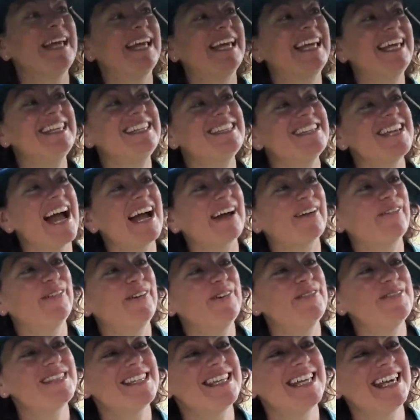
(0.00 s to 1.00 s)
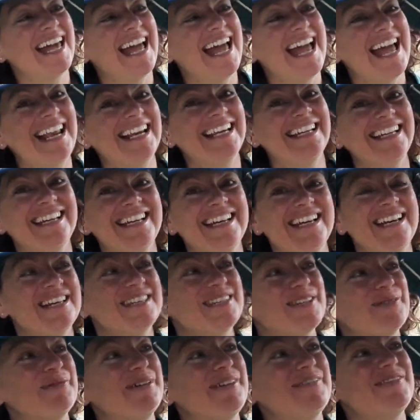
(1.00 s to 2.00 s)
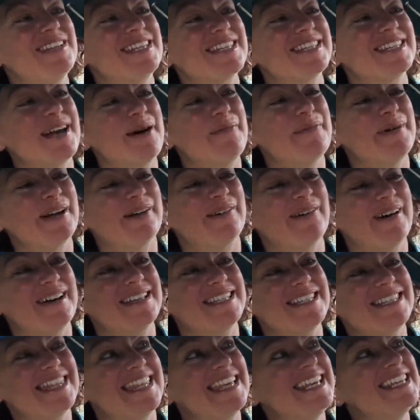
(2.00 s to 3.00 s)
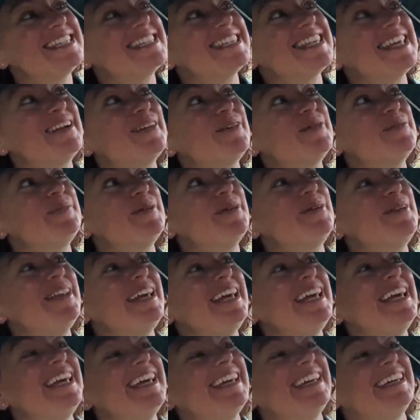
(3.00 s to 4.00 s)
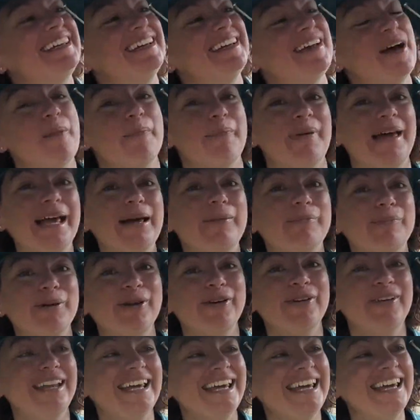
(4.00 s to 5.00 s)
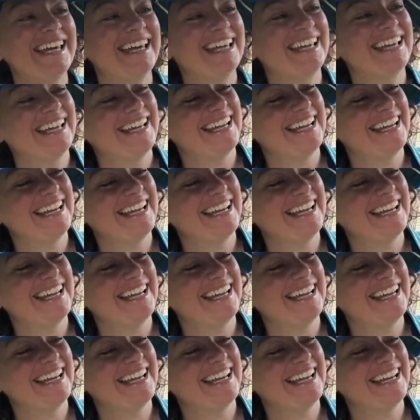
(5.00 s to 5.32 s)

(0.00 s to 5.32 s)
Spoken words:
picking jackfruits again. So we've just come across this little beauty, big beauty.